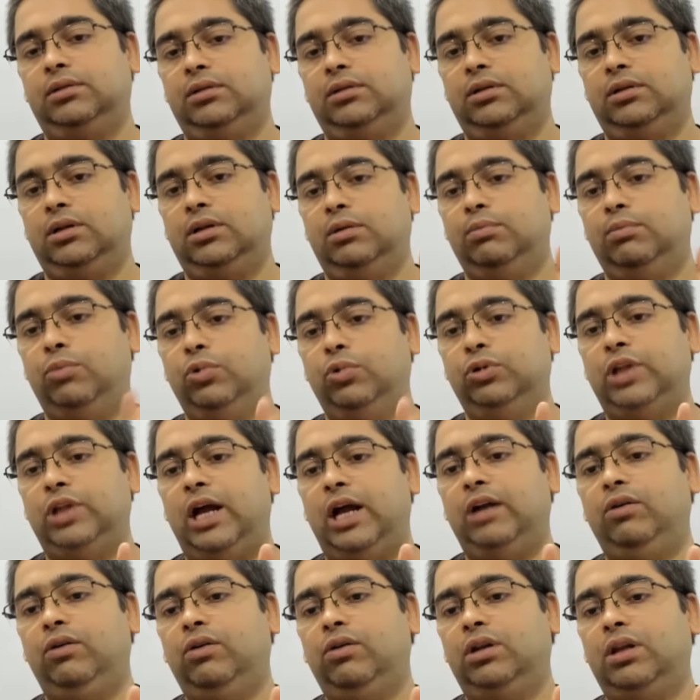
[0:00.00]
Both the
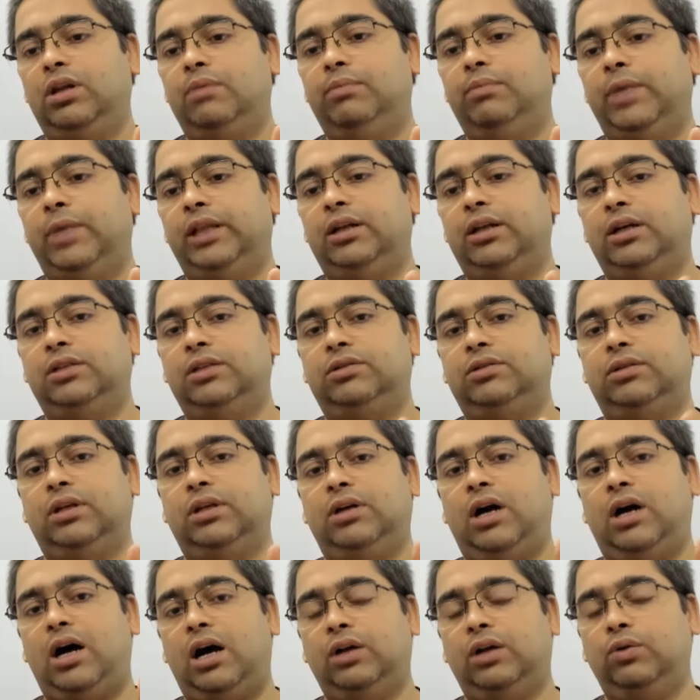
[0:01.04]
algorithm methods
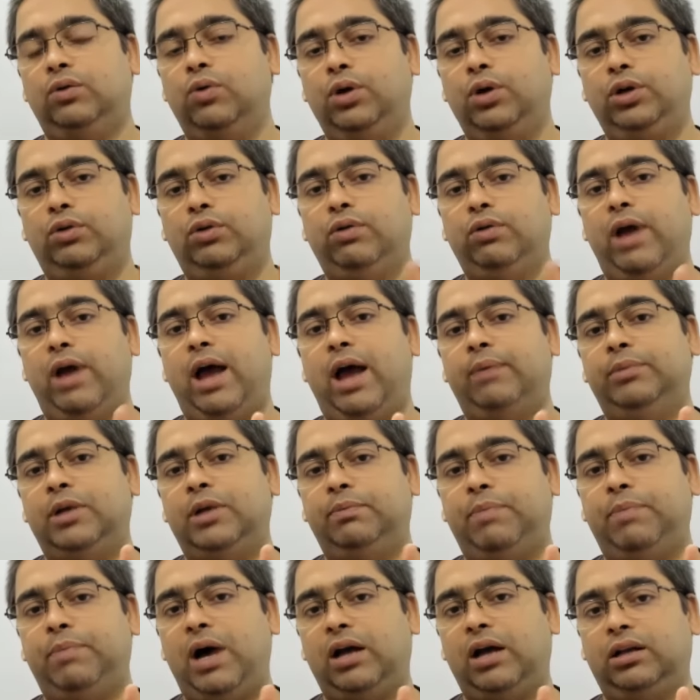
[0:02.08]
are going to have the
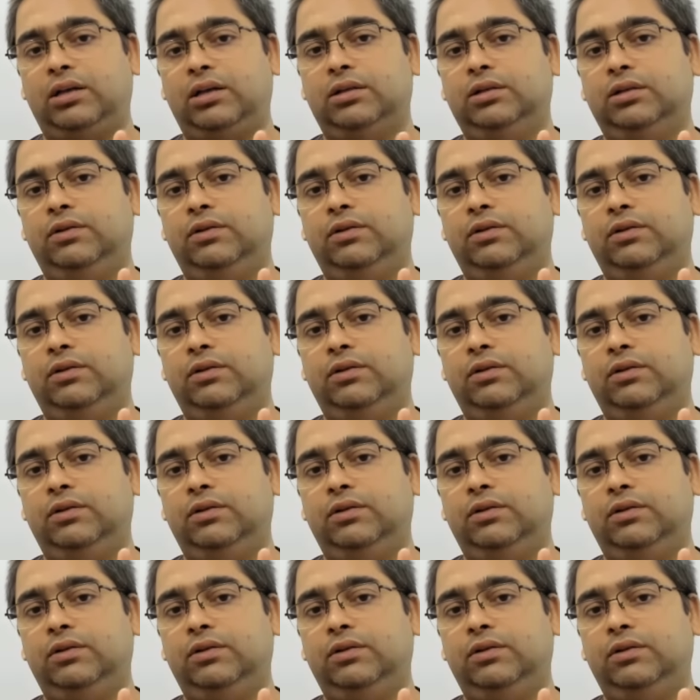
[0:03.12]
park